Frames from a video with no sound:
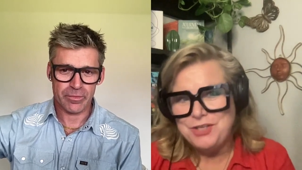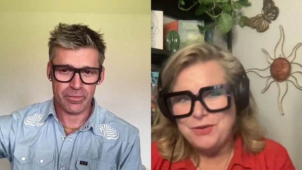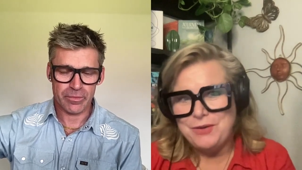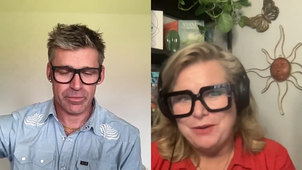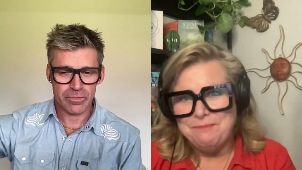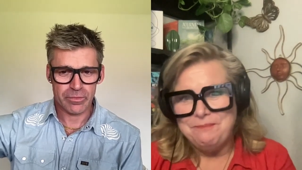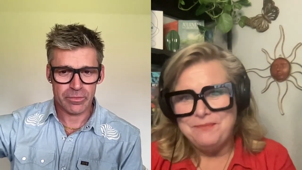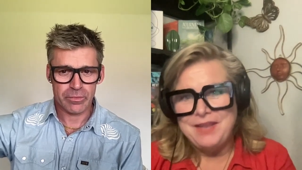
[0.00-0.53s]
Speaker 1: to
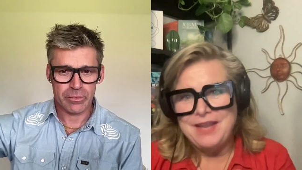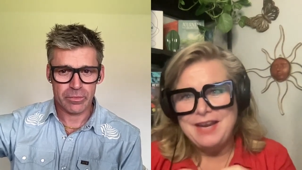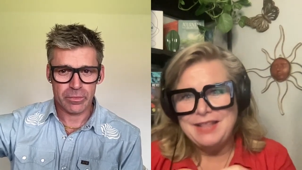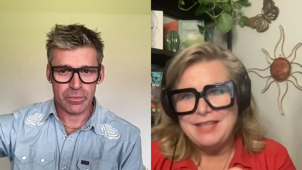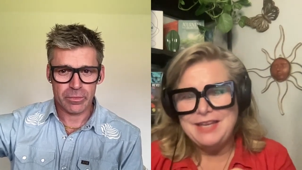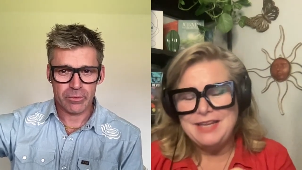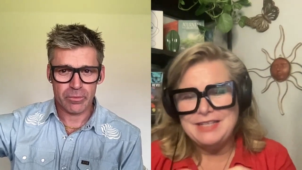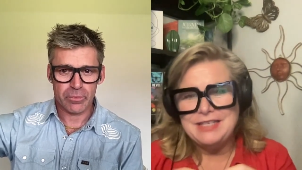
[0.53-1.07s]
it. And I
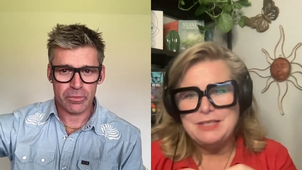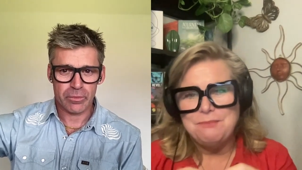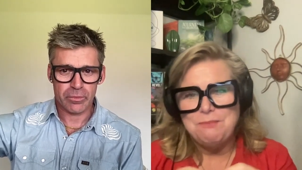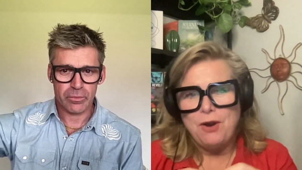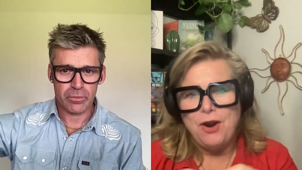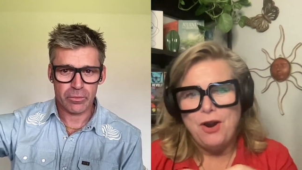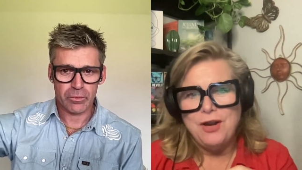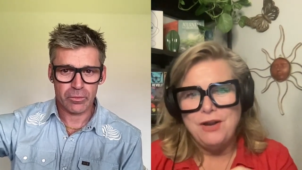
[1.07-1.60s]
think it's this
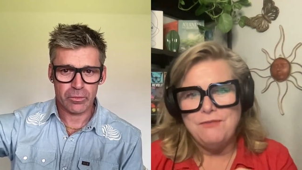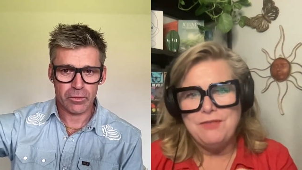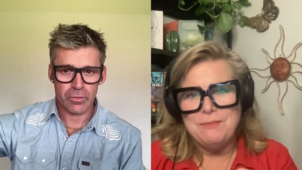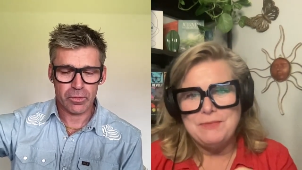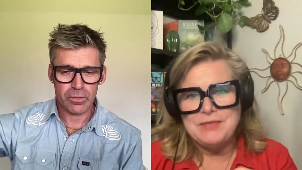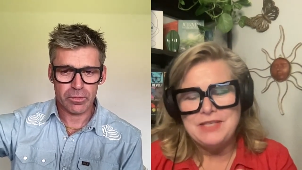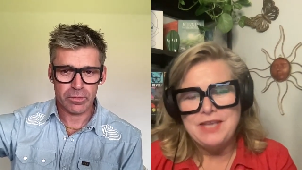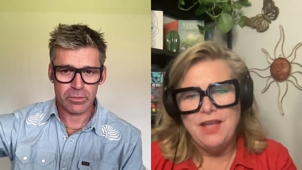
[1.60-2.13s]
part of
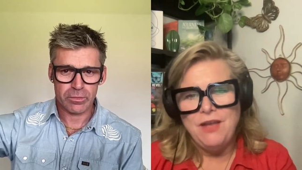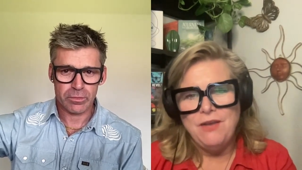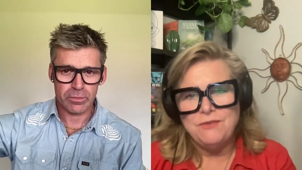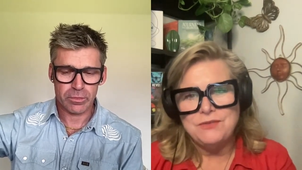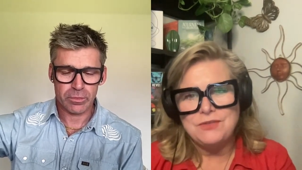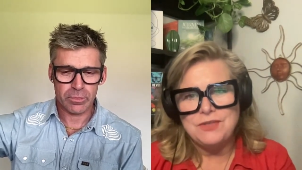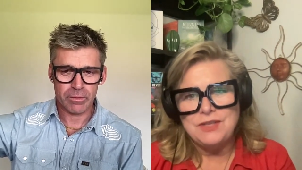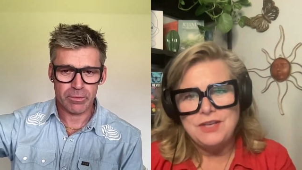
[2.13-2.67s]

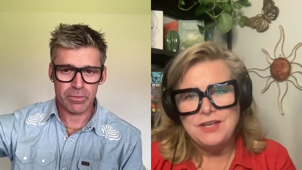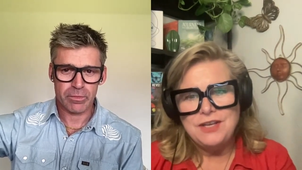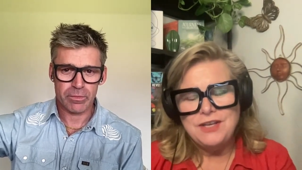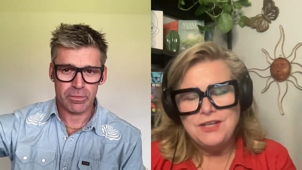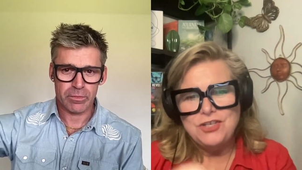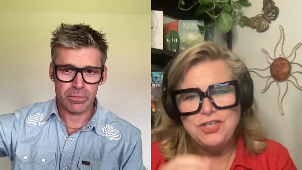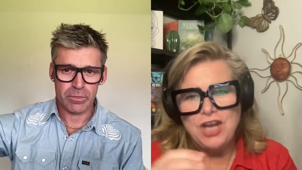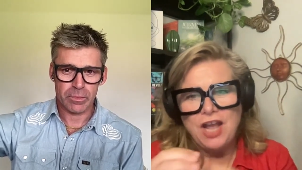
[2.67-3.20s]
themselves
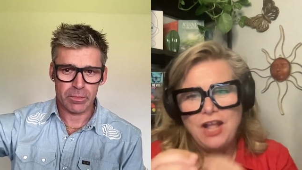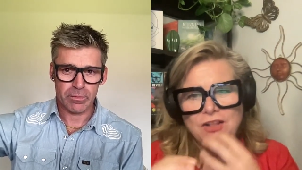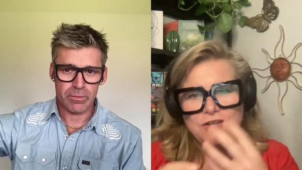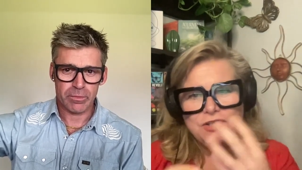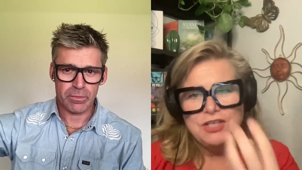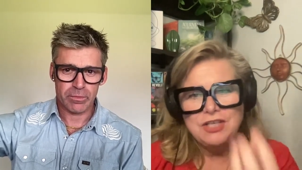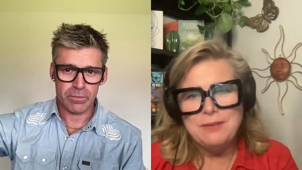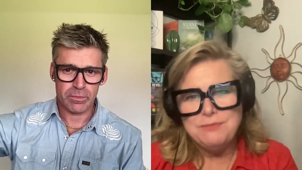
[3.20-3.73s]

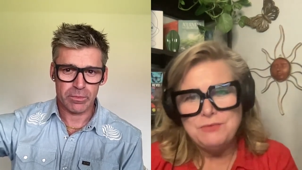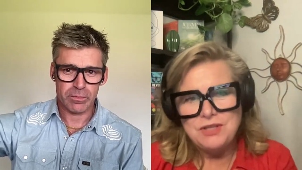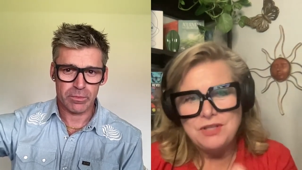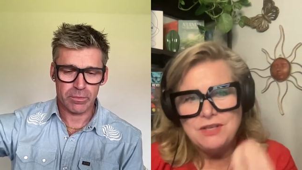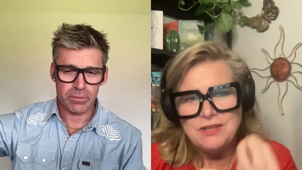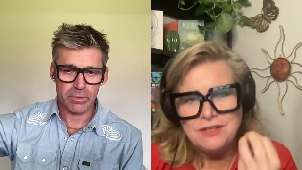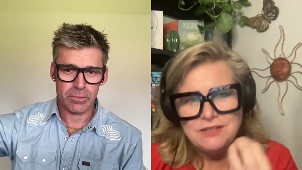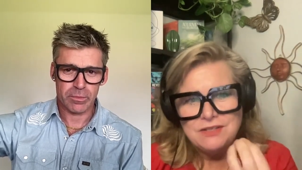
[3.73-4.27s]
challenging them to
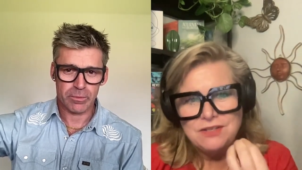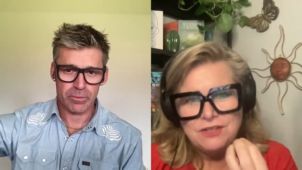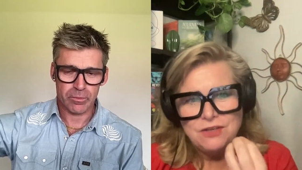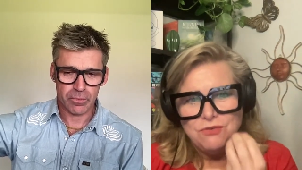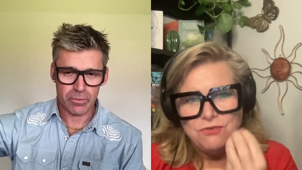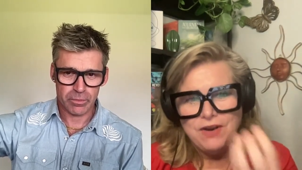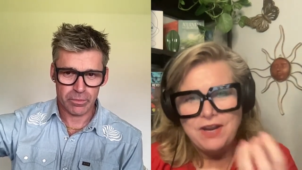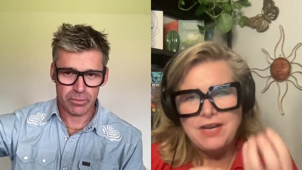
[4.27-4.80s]
the
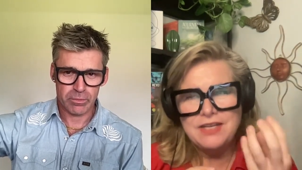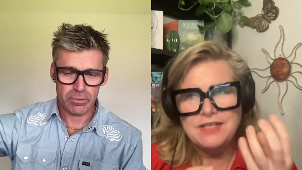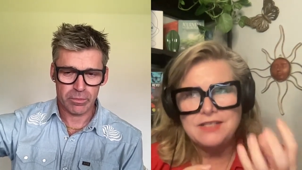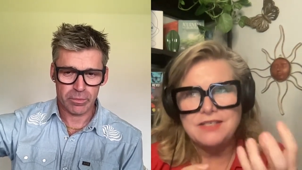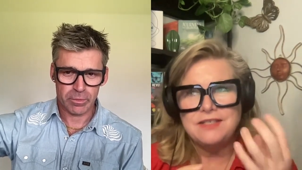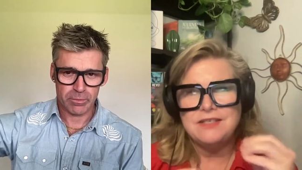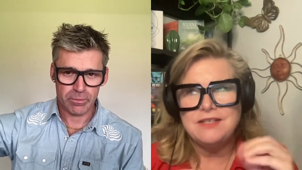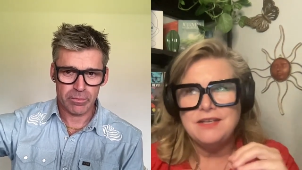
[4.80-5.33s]

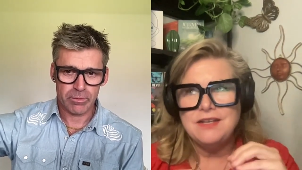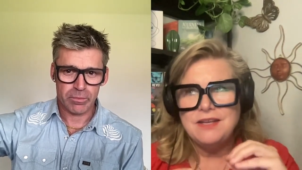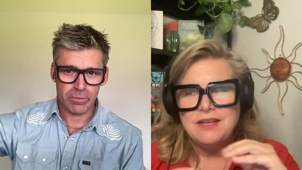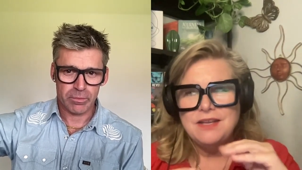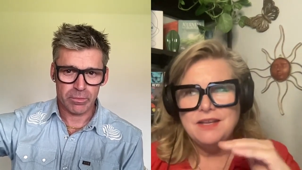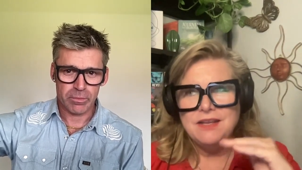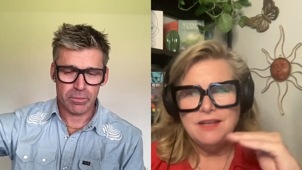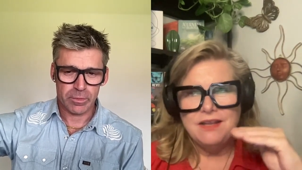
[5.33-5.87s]
greatest
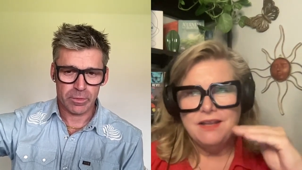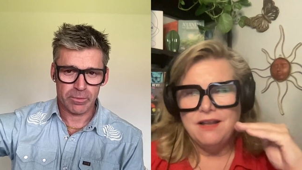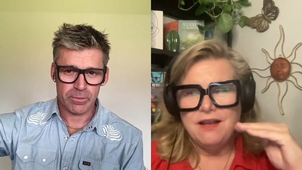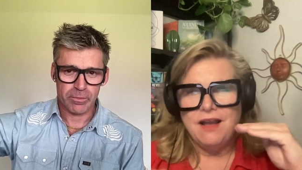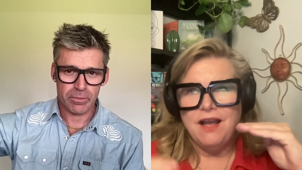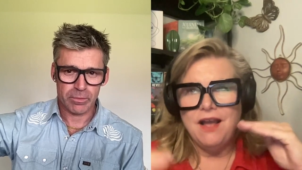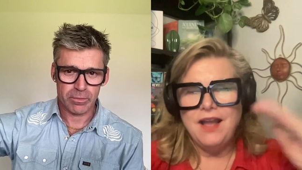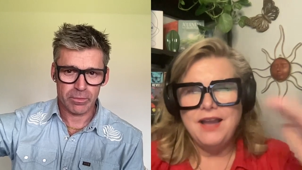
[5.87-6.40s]

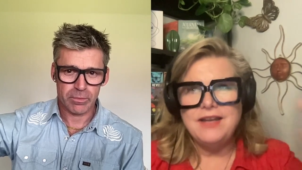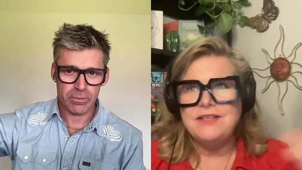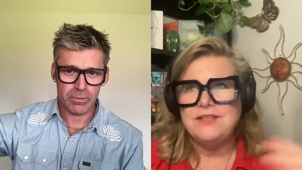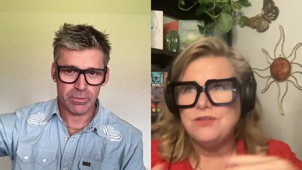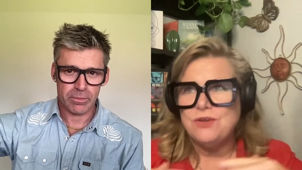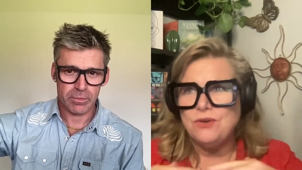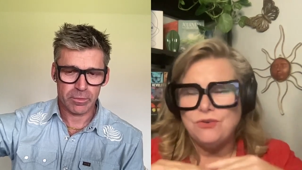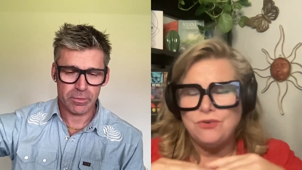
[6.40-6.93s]

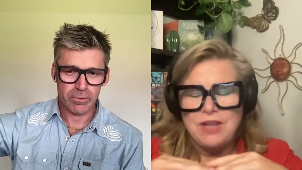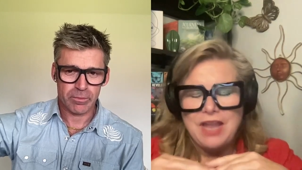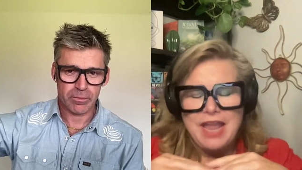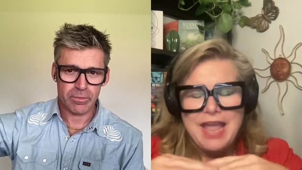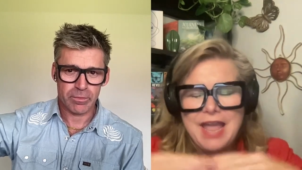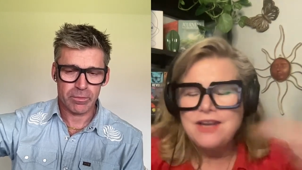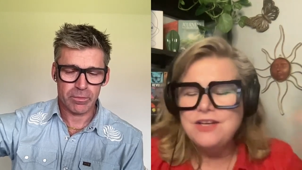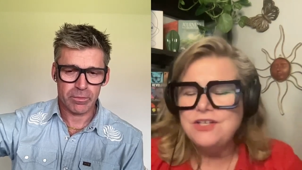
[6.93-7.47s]
heights or
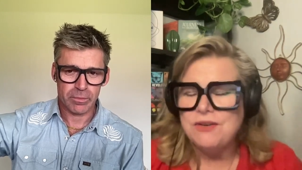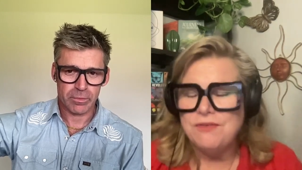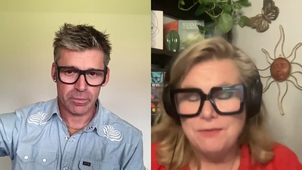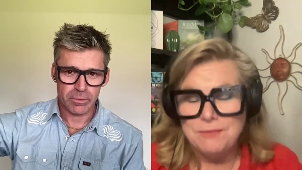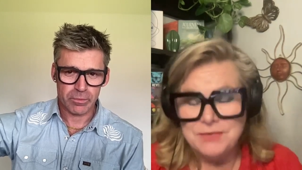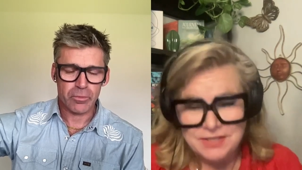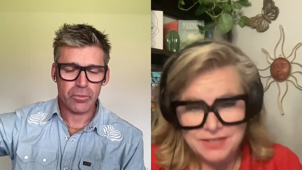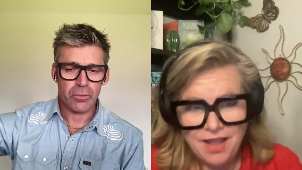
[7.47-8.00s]
edge of
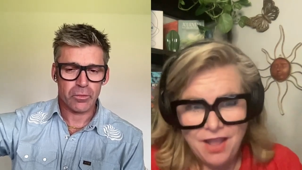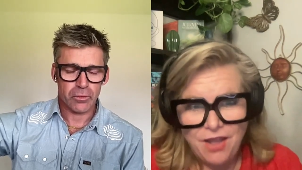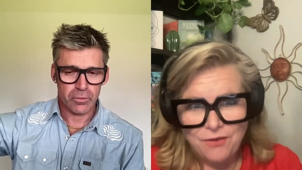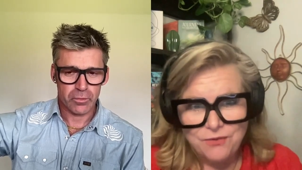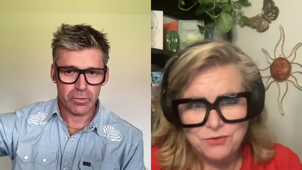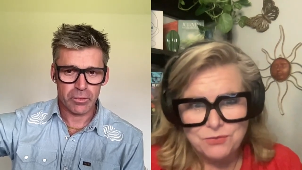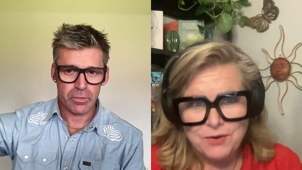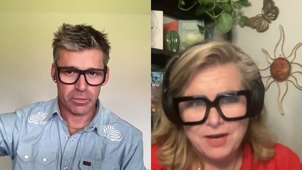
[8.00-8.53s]

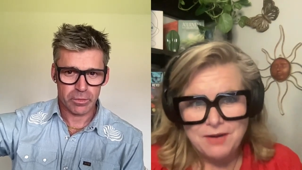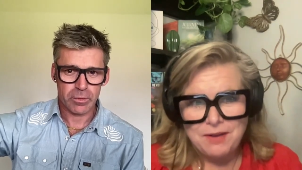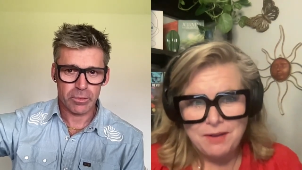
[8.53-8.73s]
themselves, right?